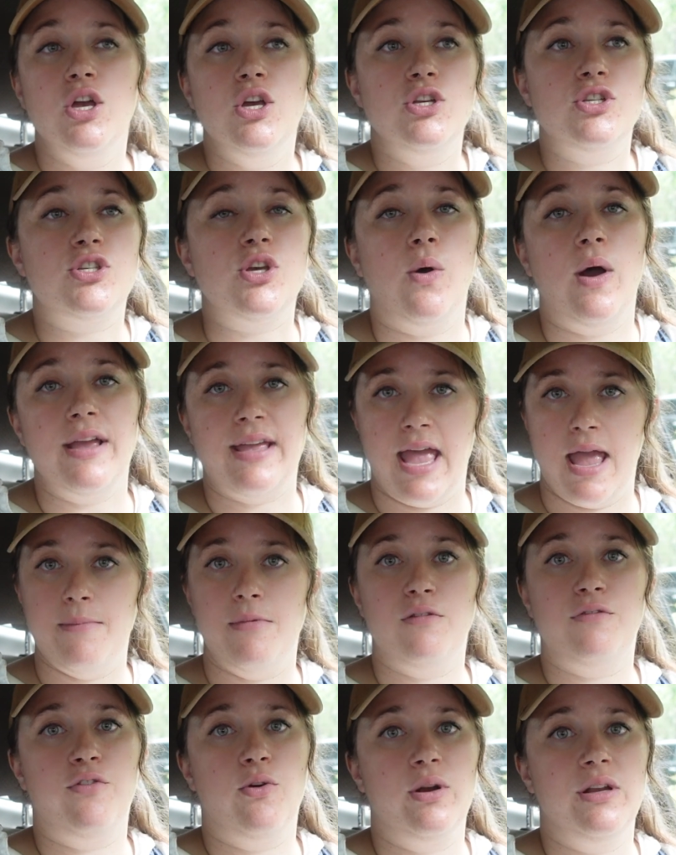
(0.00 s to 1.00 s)
So I came
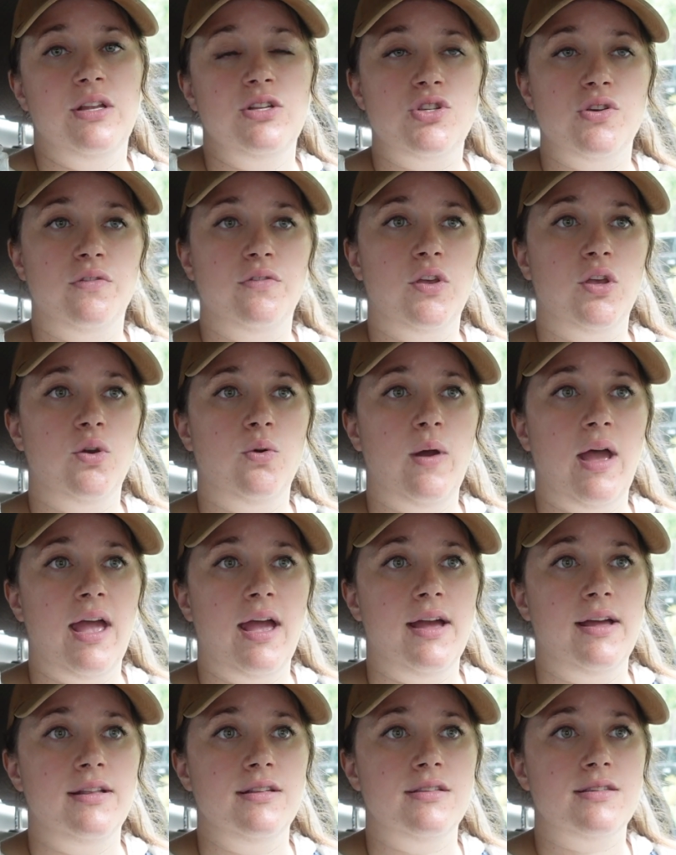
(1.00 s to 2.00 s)
in for an interview,
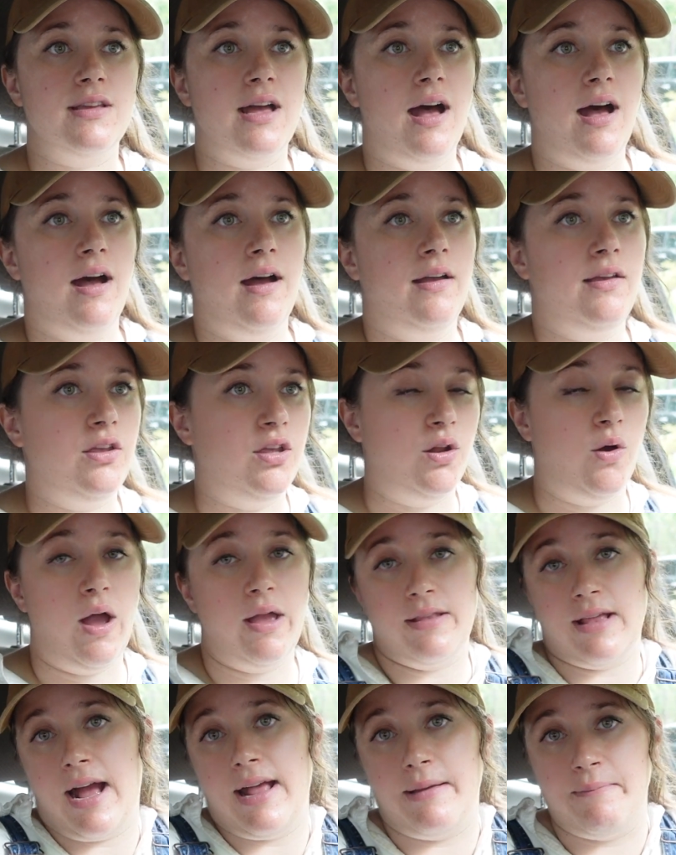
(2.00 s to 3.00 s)
and
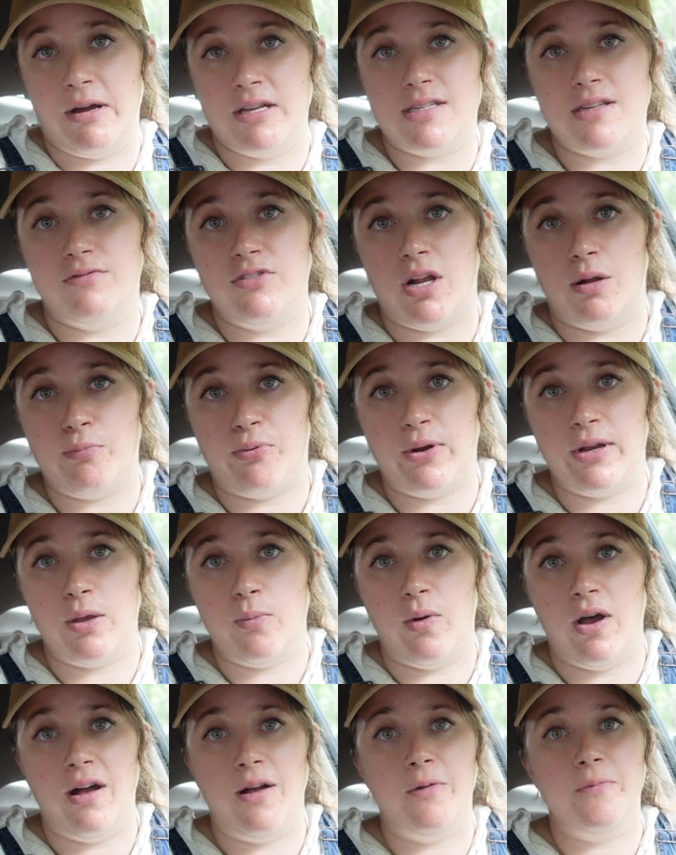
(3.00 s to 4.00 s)
I must have done pretty
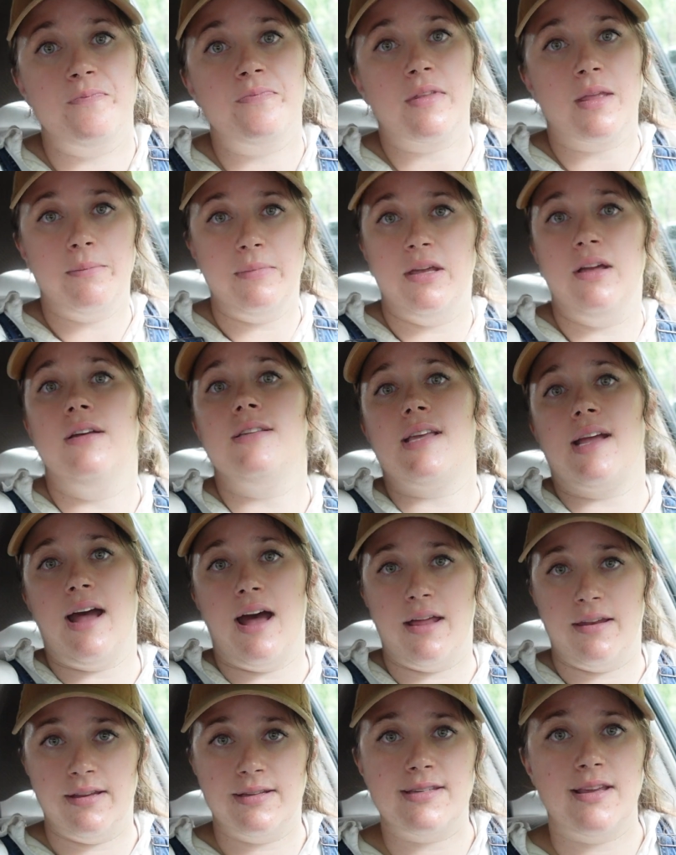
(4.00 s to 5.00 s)
well, because I
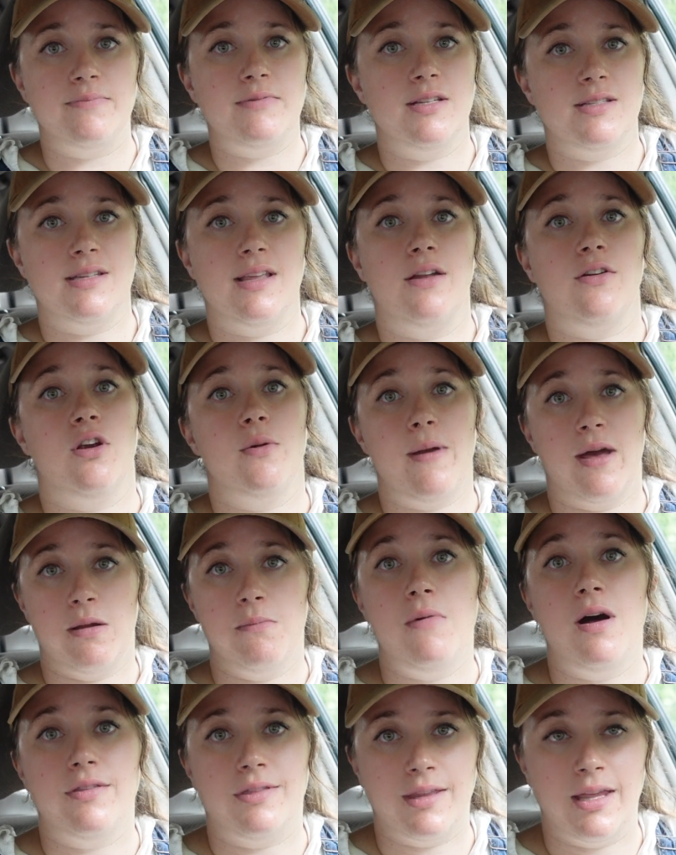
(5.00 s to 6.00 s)
got an acceptance letter about a
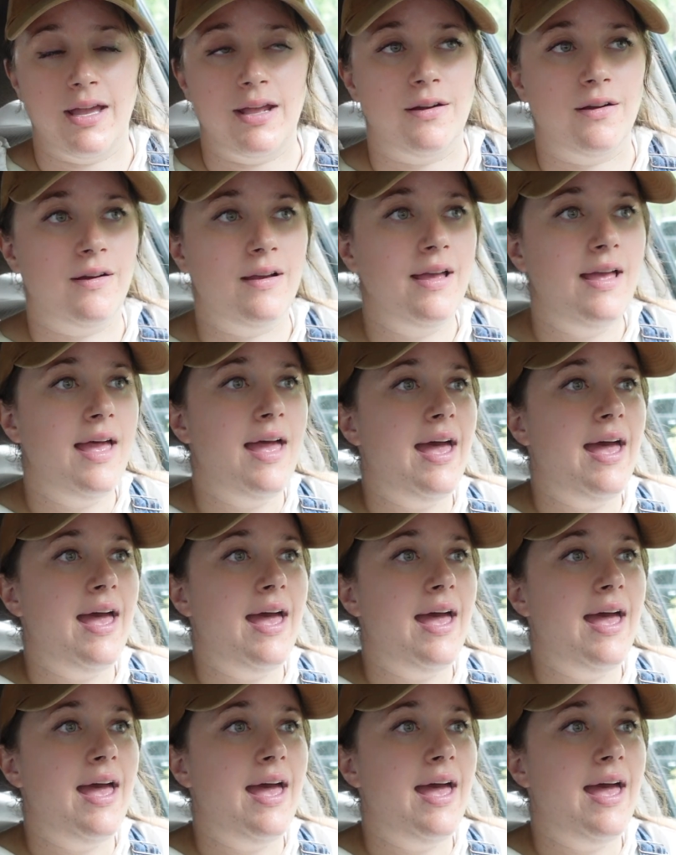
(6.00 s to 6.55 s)
month later.